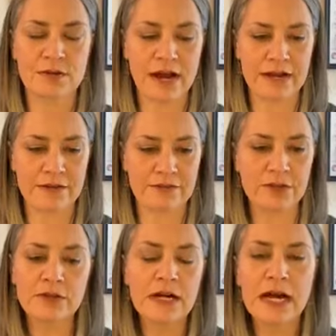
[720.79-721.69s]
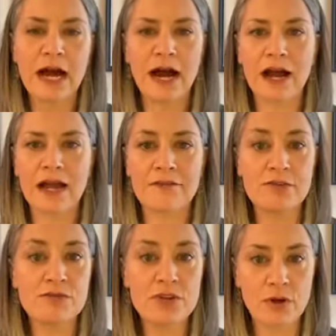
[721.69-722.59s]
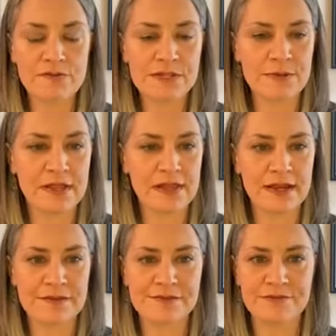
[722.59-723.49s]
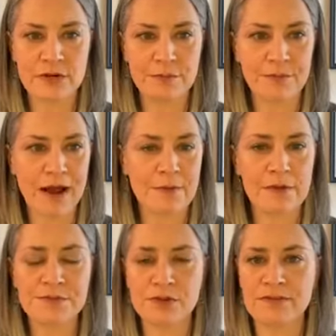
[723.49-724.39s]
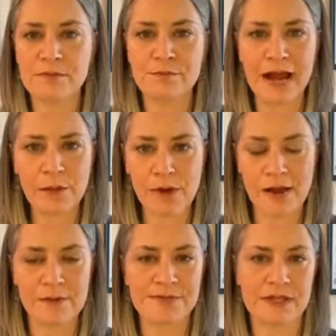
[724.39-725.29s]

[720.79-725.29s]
kind of you. If you know of somebody that has foot problems or even back problems